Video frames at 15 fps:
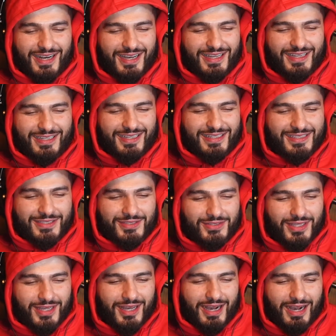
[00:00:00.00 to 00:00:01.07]
Listen,
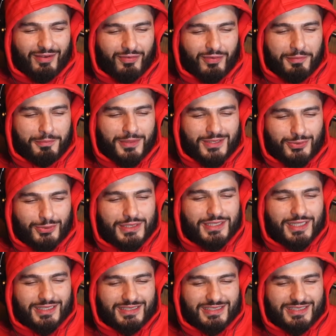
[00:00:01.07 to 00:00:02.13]
yeah. I think between us.